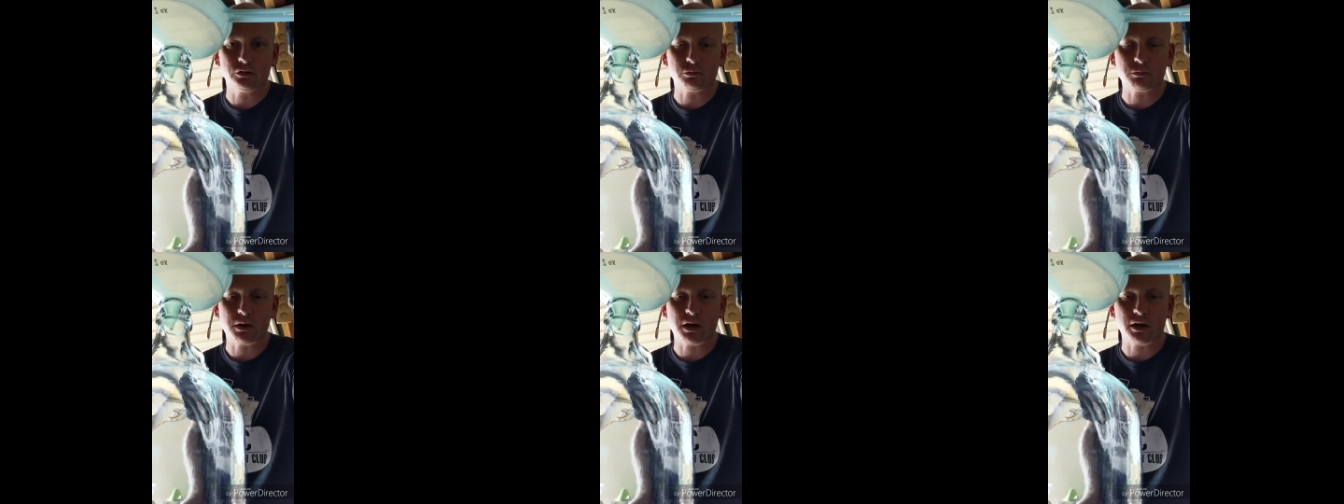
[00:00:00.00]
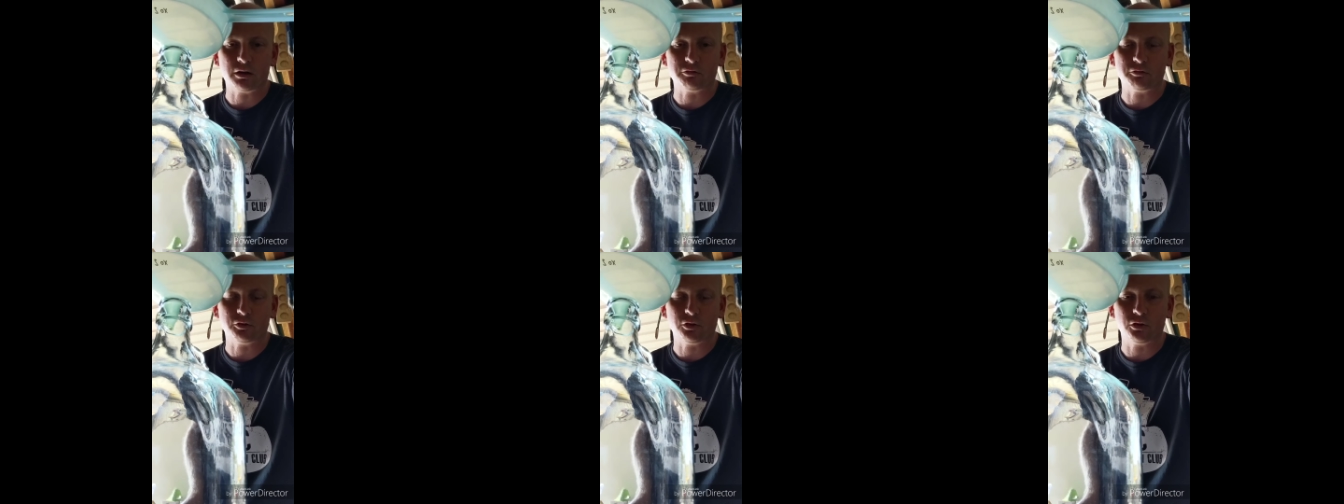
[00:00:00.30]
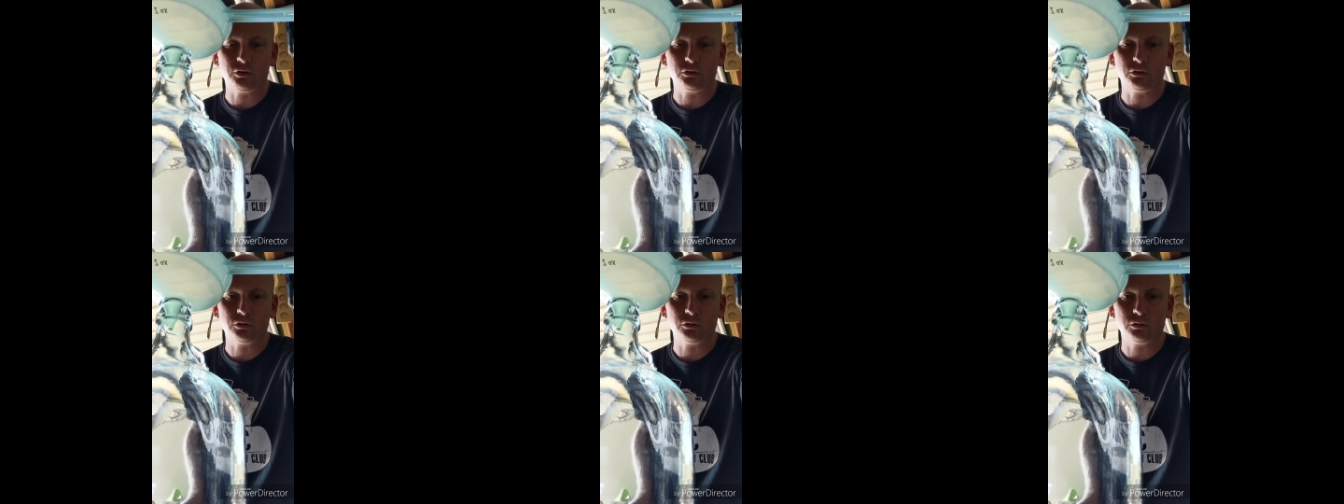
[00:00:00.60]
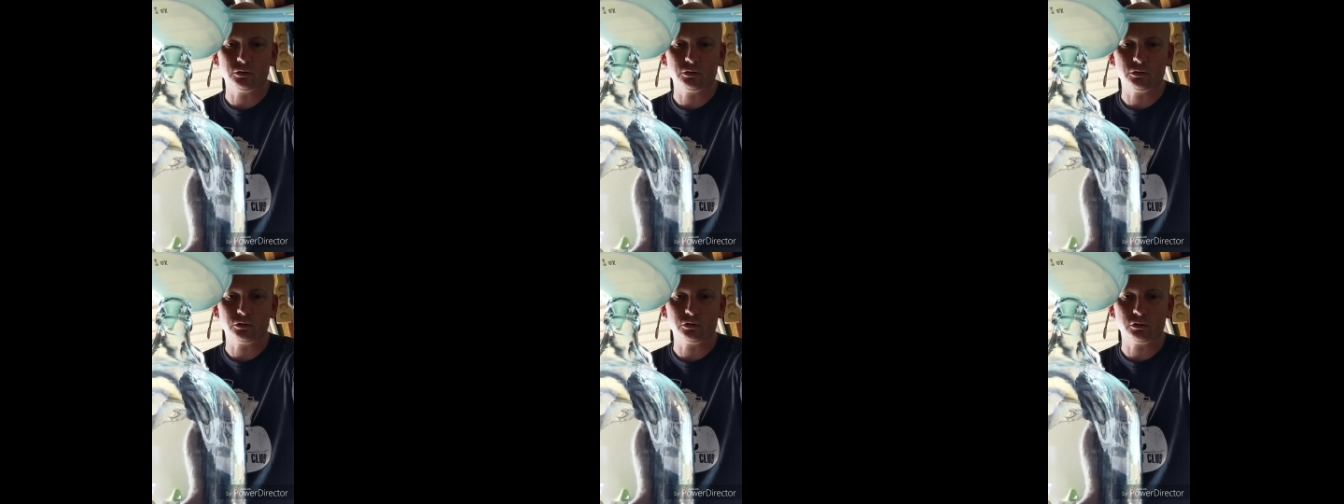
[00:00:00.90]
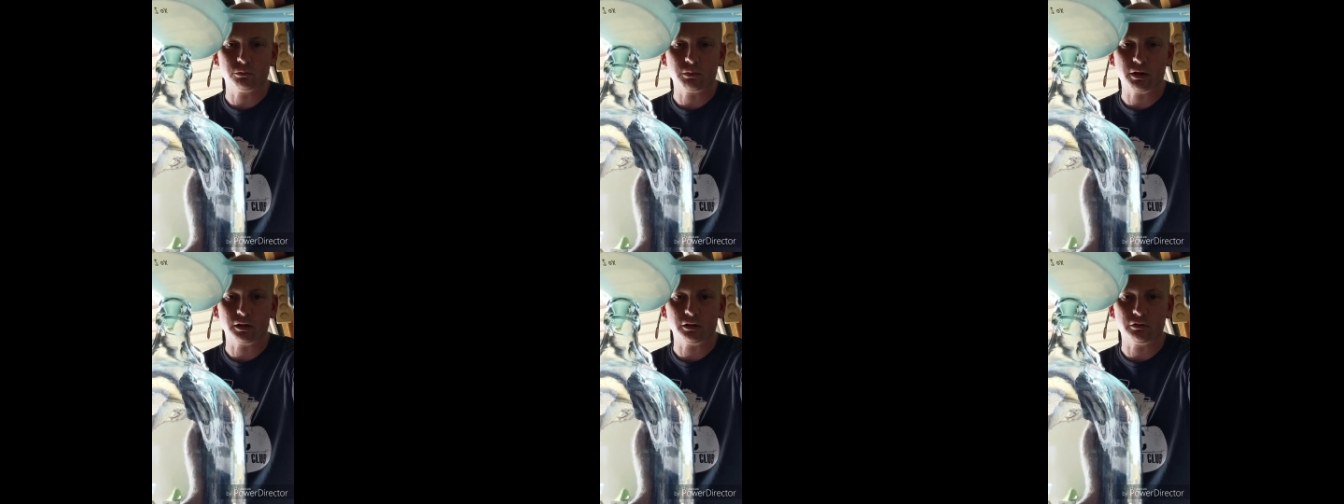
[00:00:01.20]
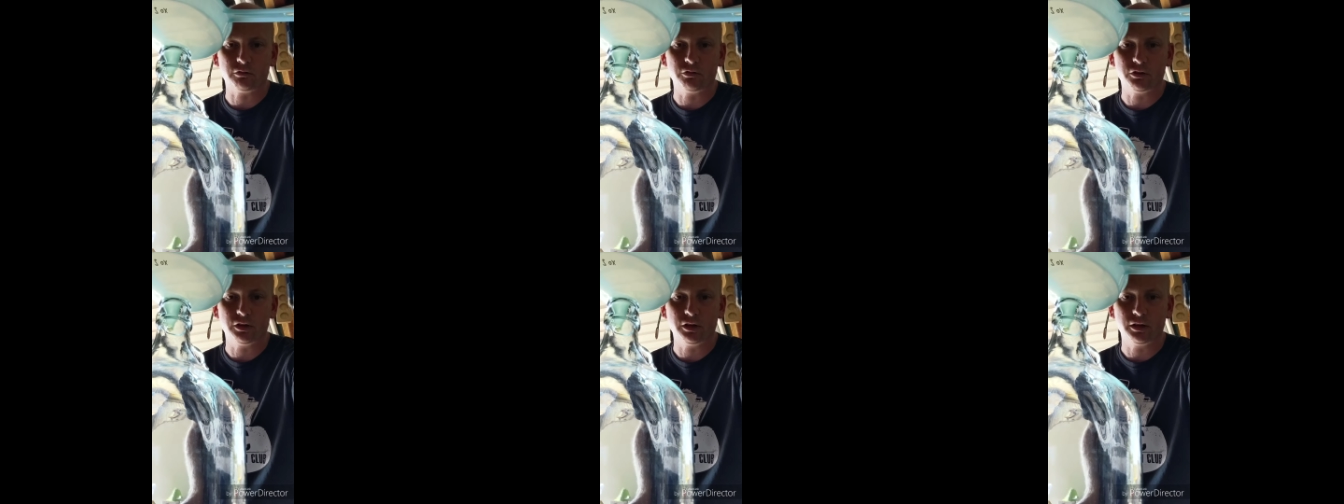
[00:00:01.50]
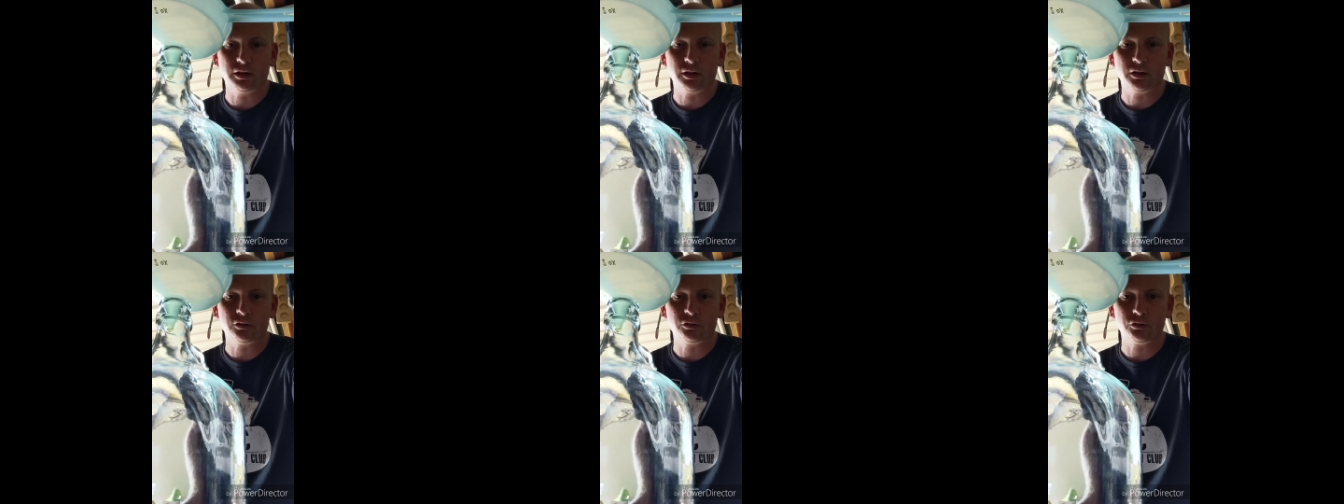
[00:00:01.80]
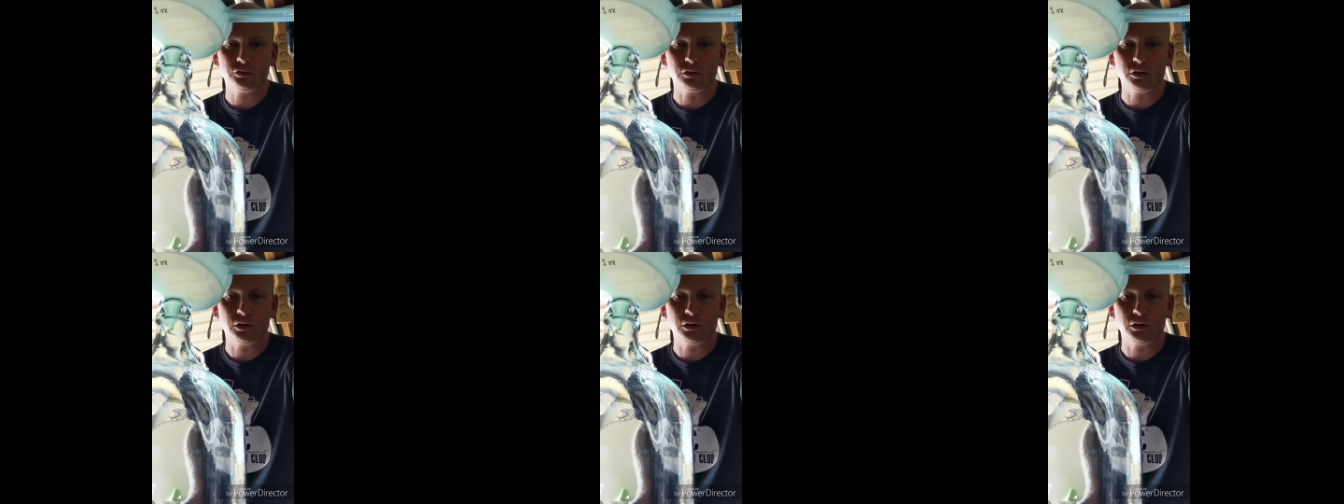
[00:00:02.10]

smartphone to make the videos,